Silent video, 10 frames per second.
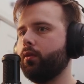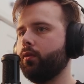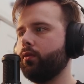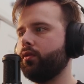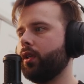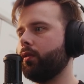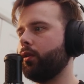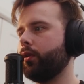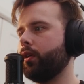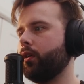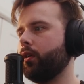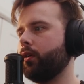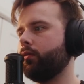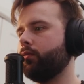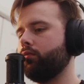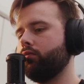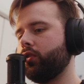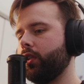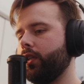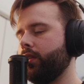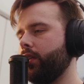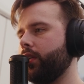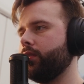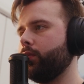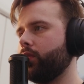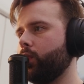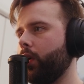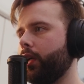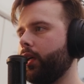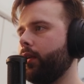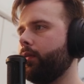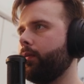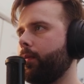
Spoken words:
to 0 here. I'm just going to ease them because why not?